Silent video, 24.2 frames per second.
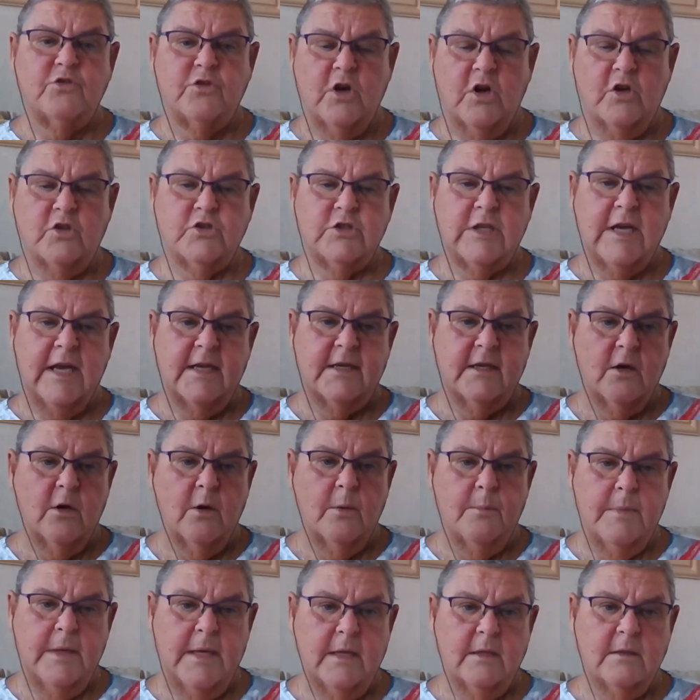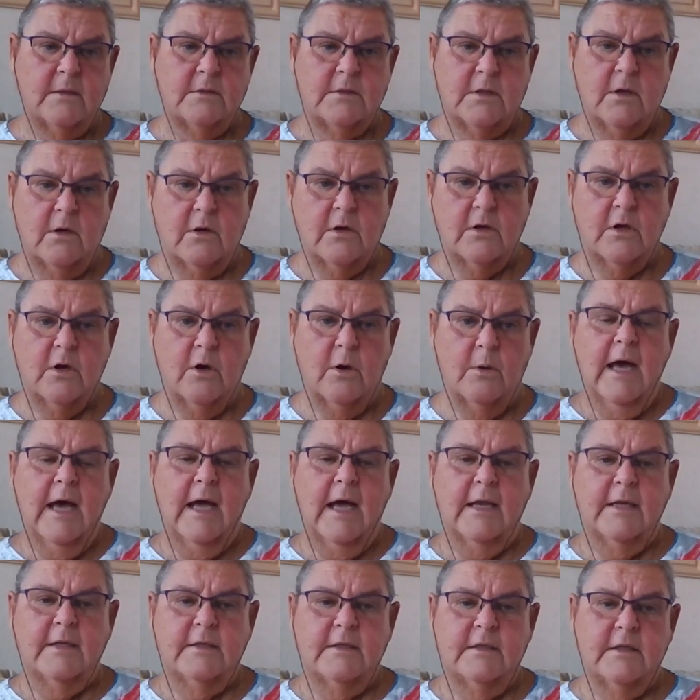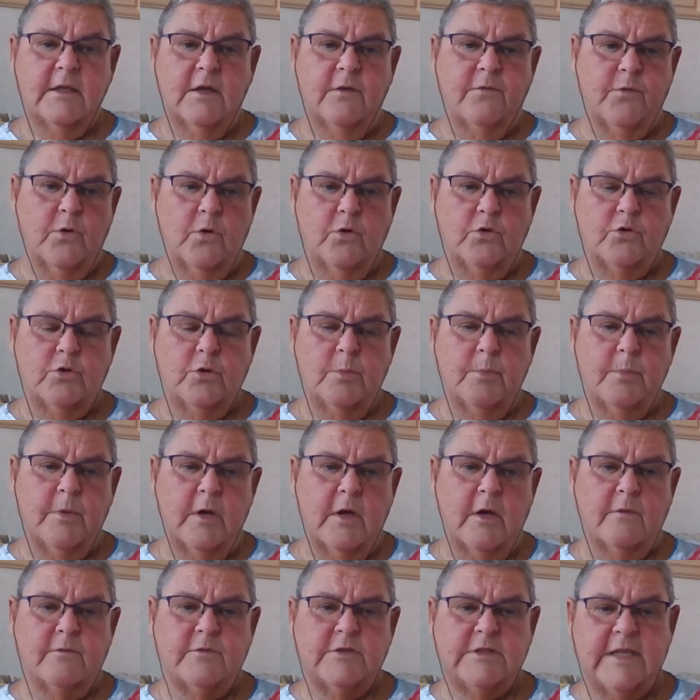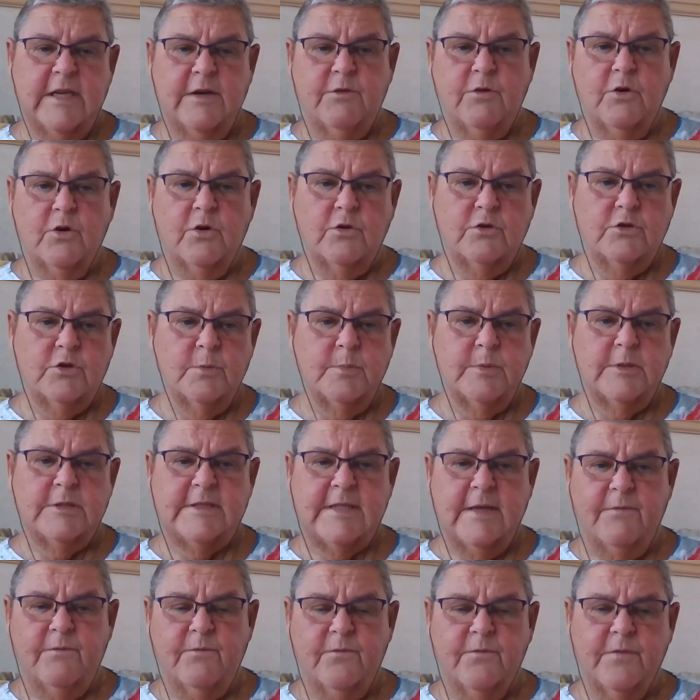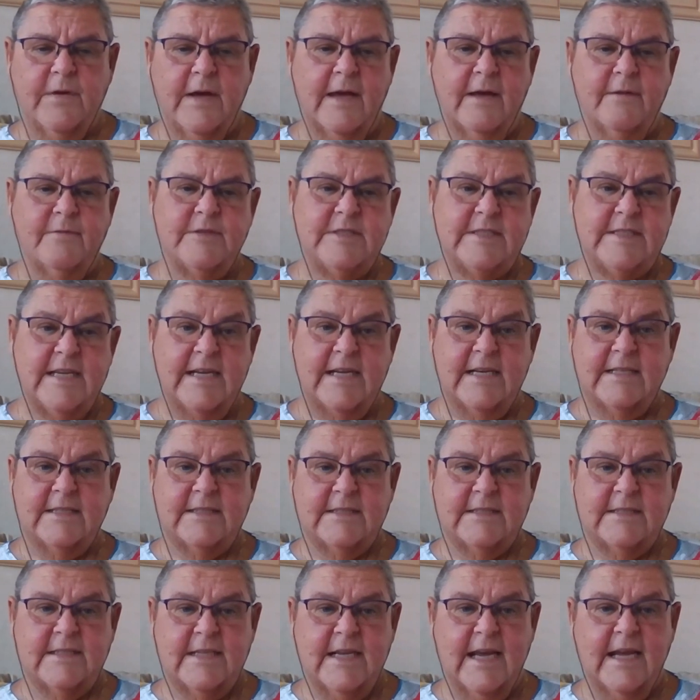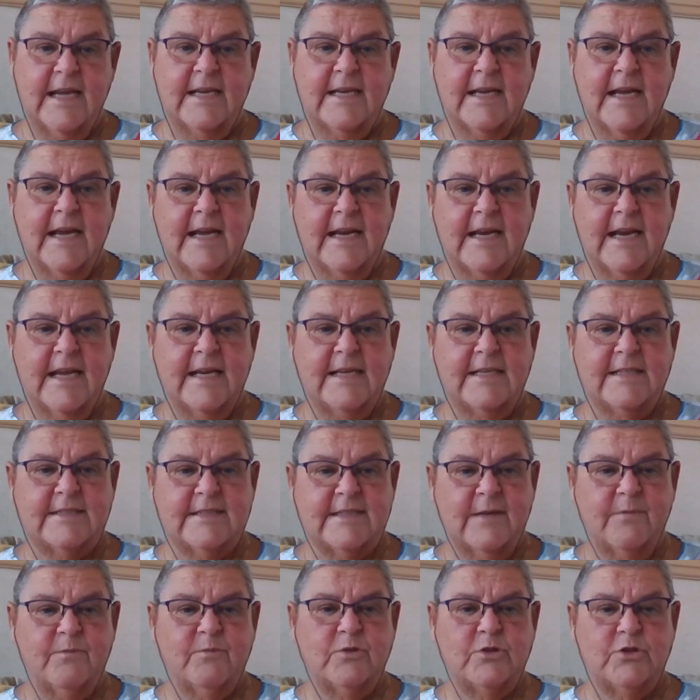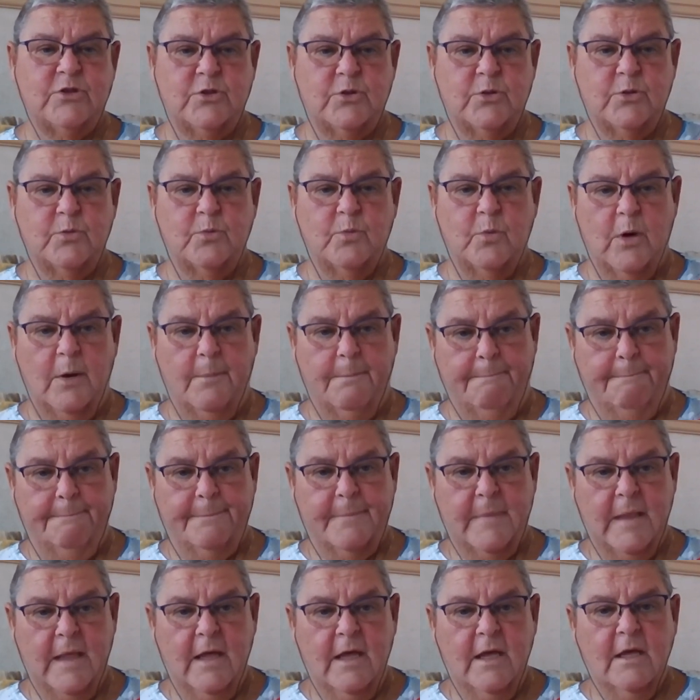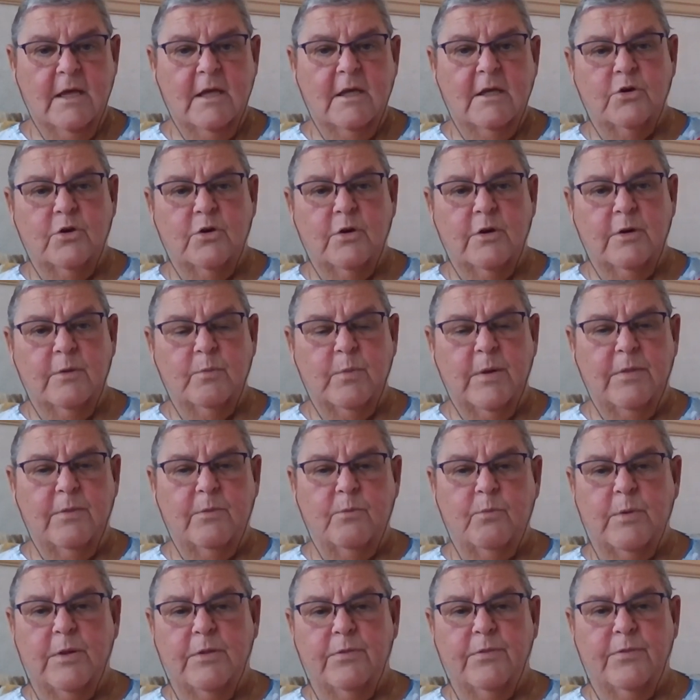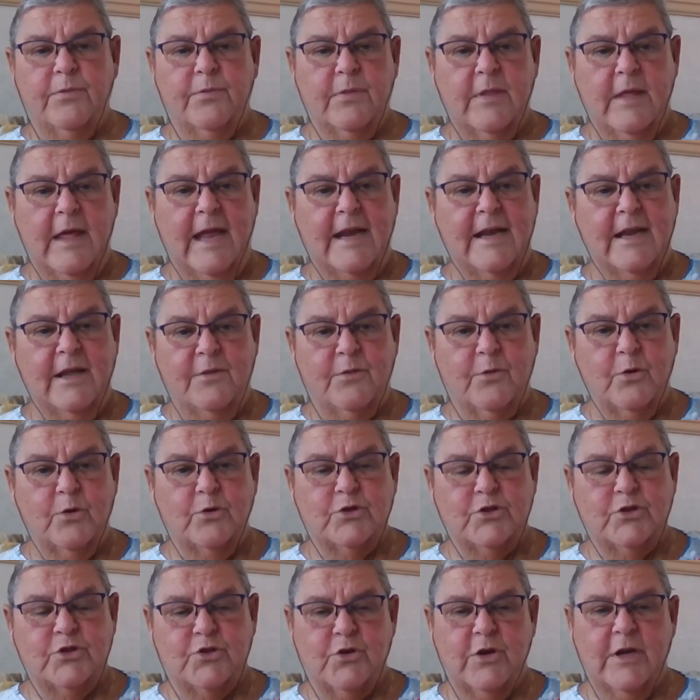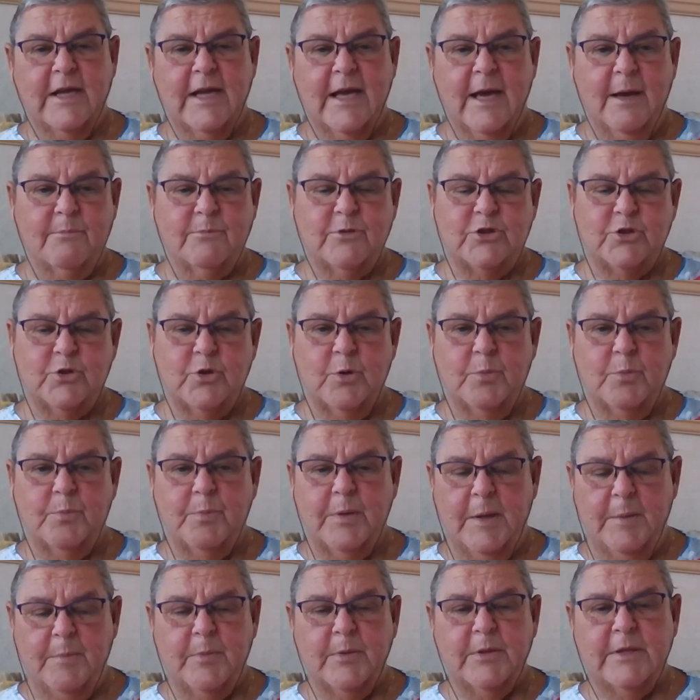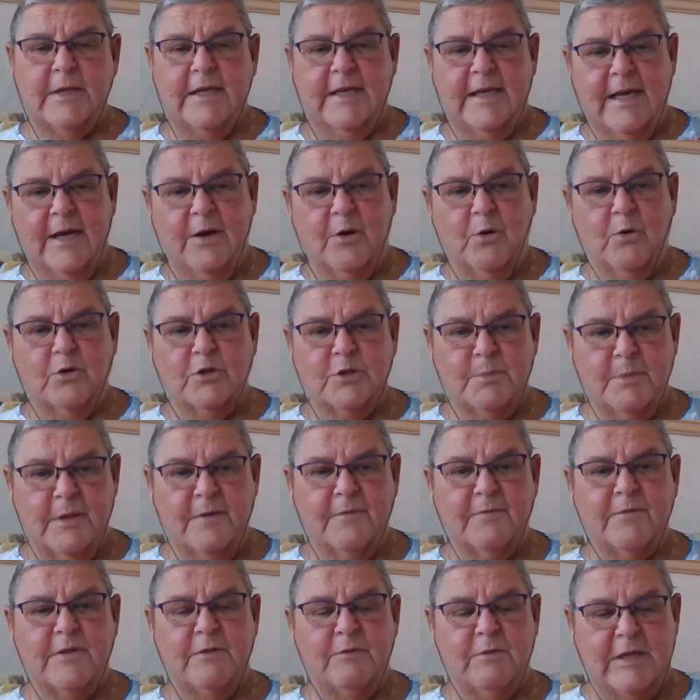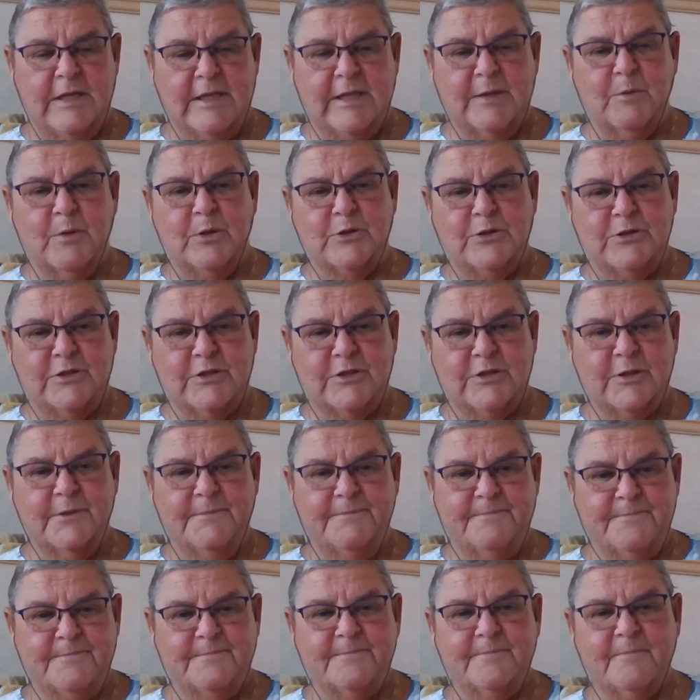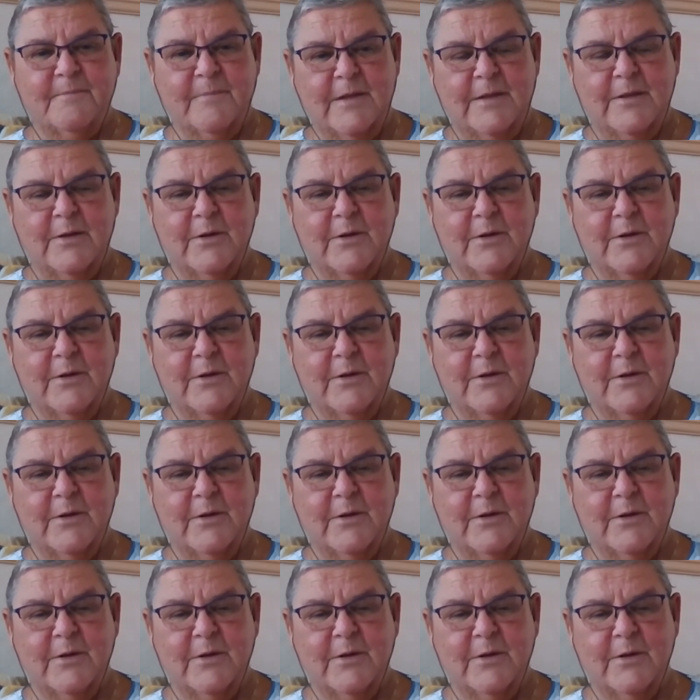at hotmail.com, and a phone number of 07756 898 721. So with any of those three, I'm sure people can get hold of me if they really want. So.